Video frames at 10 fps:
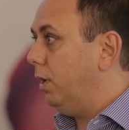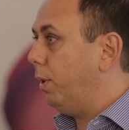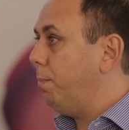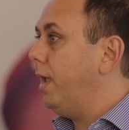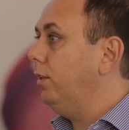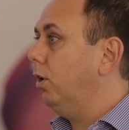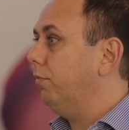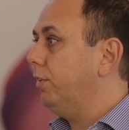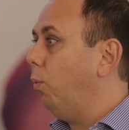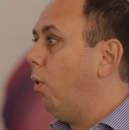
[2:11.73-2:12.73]
The remainder
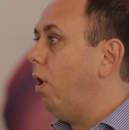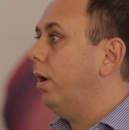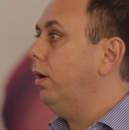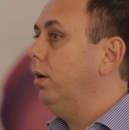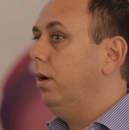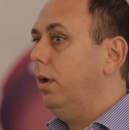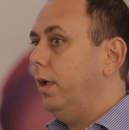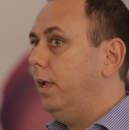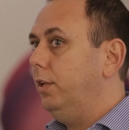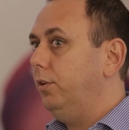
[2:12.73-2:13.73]
of the water
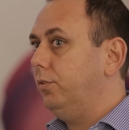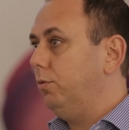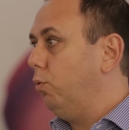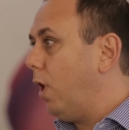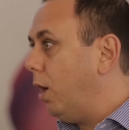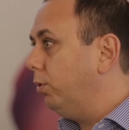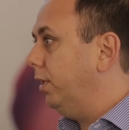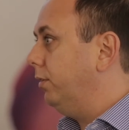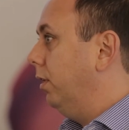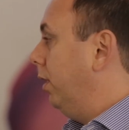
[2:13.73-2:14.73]
is
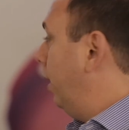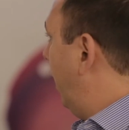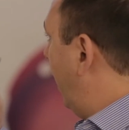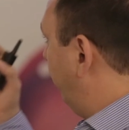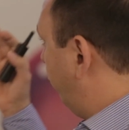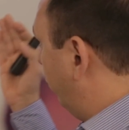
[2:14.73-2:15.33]
routed and